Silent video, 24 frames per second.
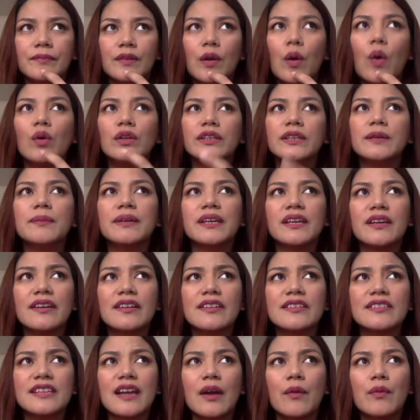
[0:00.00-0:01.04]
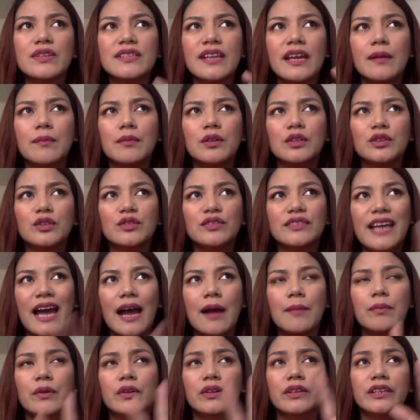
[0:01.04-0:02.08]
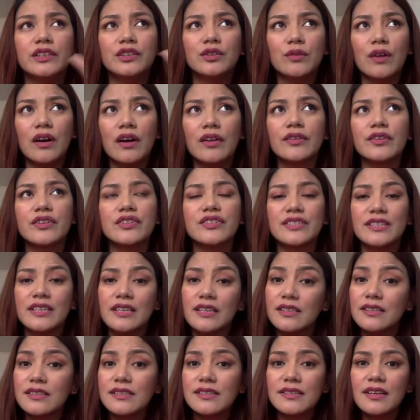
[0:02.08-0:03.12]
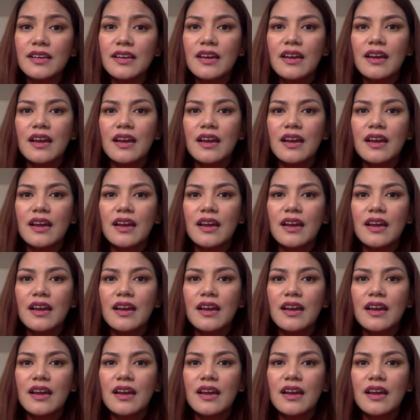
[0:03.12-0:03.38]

Only because I was able to dabble into other skills,